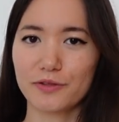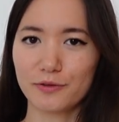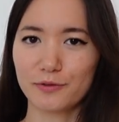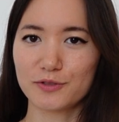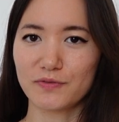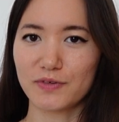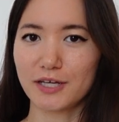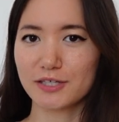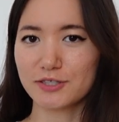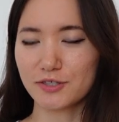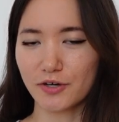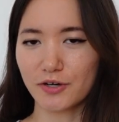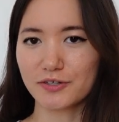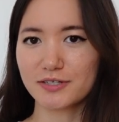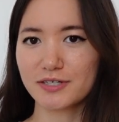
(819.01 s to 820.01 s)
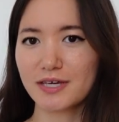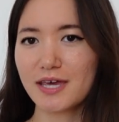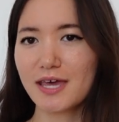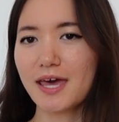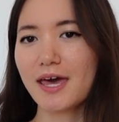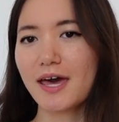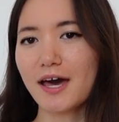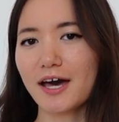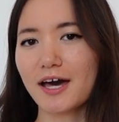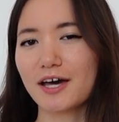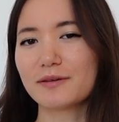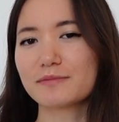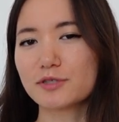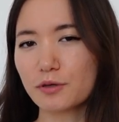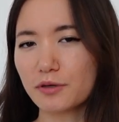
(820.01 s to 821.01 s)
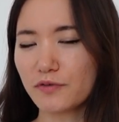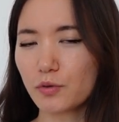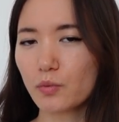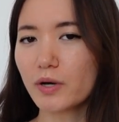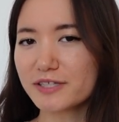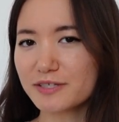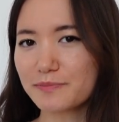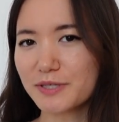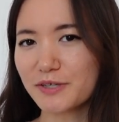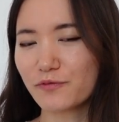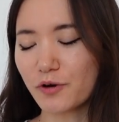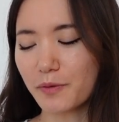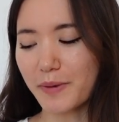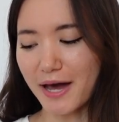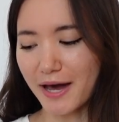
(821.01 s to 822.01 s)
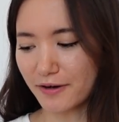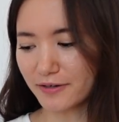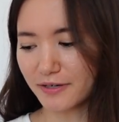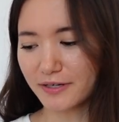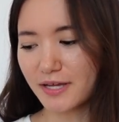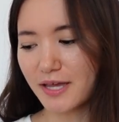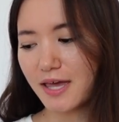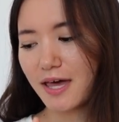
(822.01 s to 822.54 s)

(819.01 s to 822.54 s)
loose fitting skirt. So if you want a big four pattern,